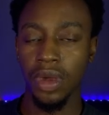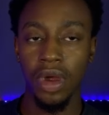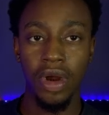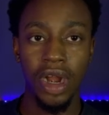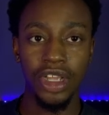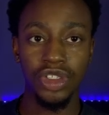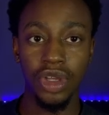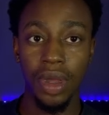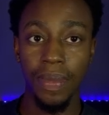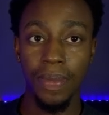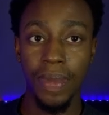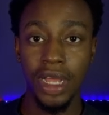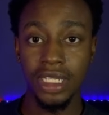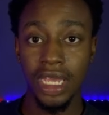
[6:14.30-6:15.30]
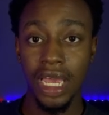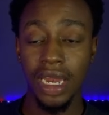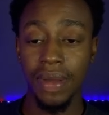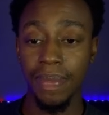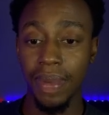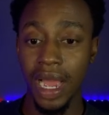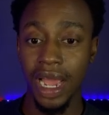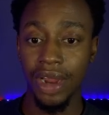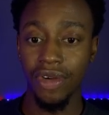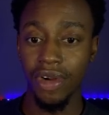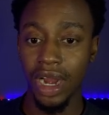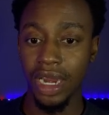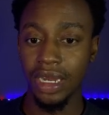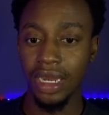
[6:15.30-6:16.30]
All right, so I'm about to get in a buy
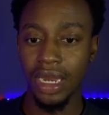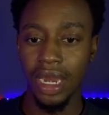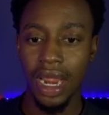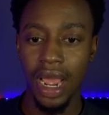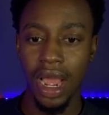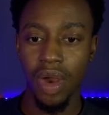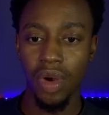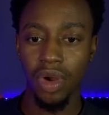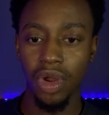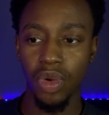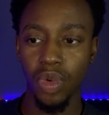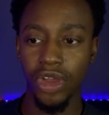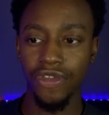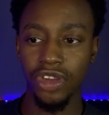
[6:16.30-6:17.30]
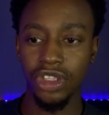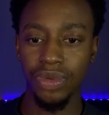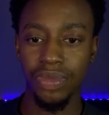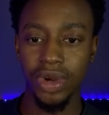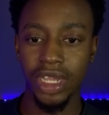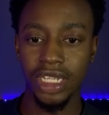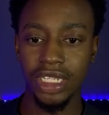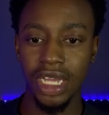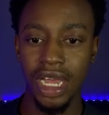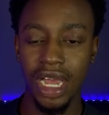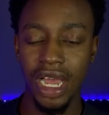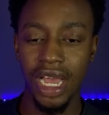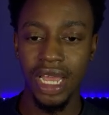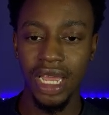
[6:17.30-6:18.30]
right now. I'm gonna wait for it to break its
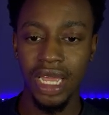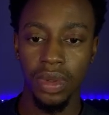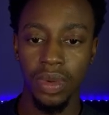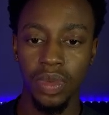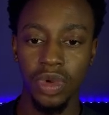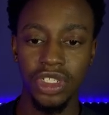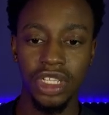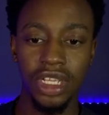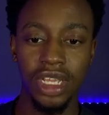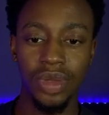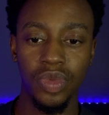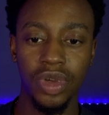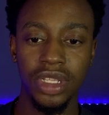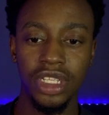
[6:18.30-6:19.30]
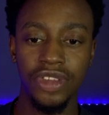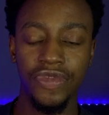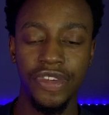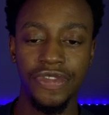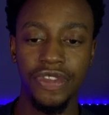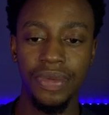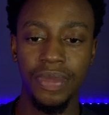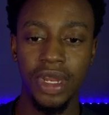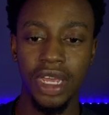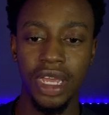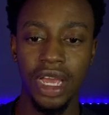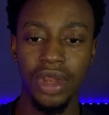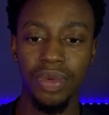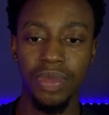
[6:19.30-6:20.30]
high. When this 15-minute
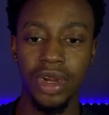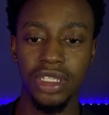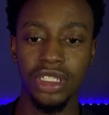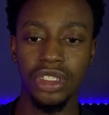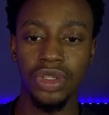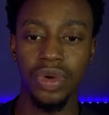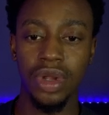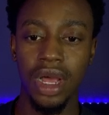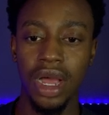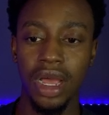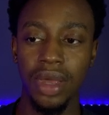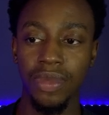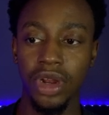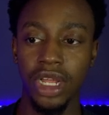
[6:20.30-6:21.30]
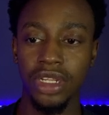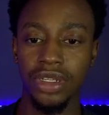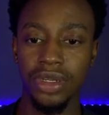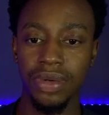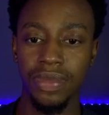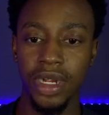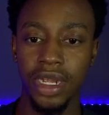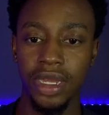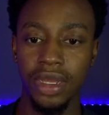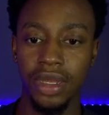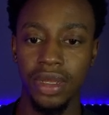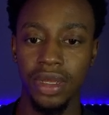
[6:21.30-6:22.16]
candle breaks its own high, I'm gonna enter a buy.